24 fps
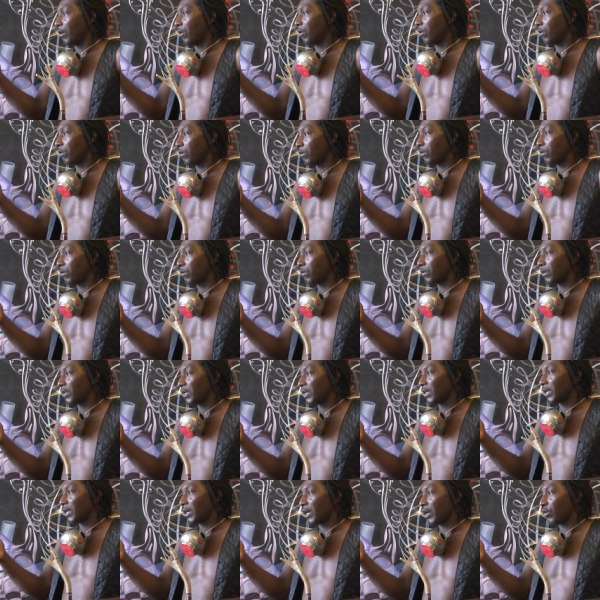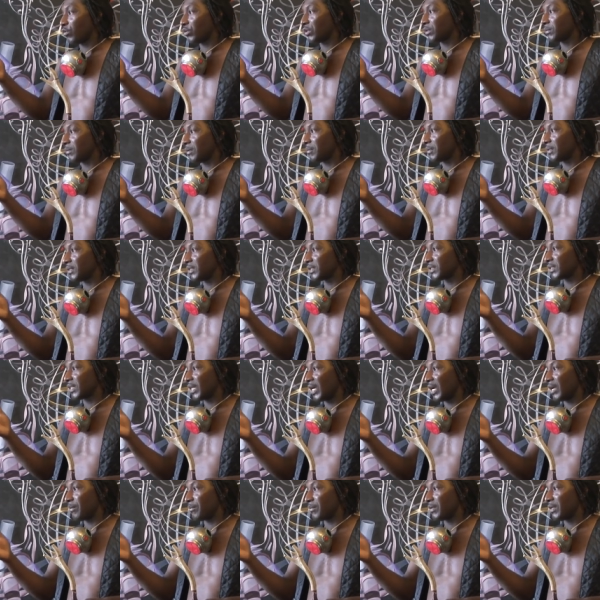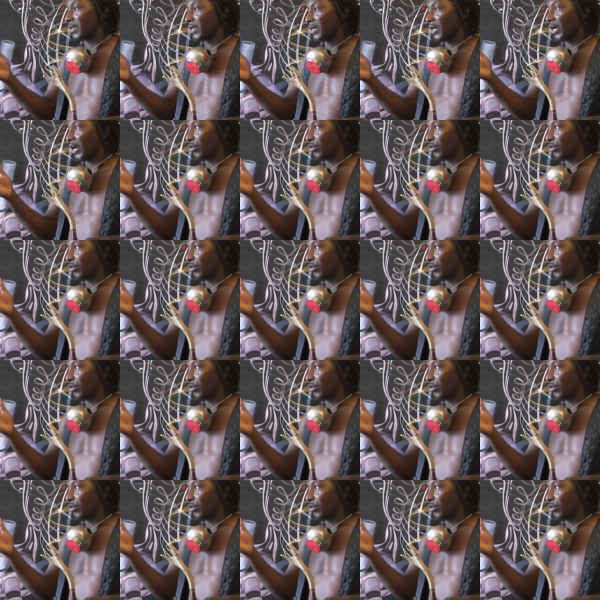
oh, I will remember the time.